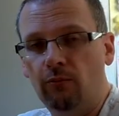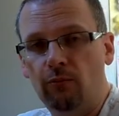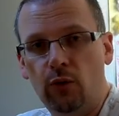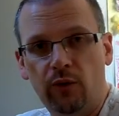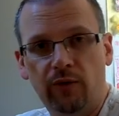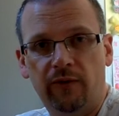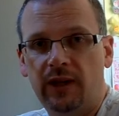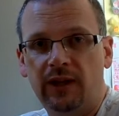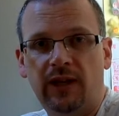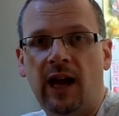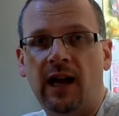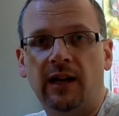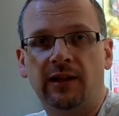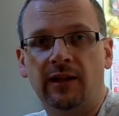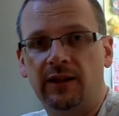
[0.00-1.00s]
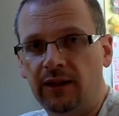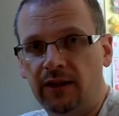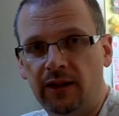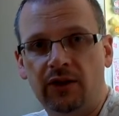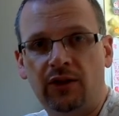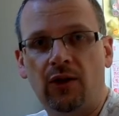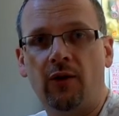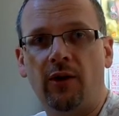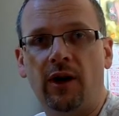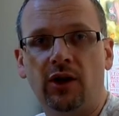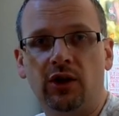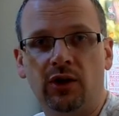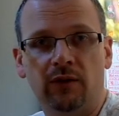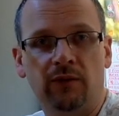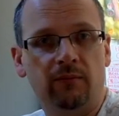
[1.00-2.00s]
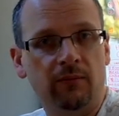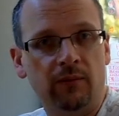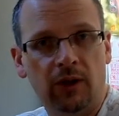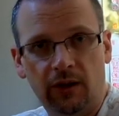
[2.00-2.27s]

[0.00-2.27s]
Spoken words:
move this axis in this direction,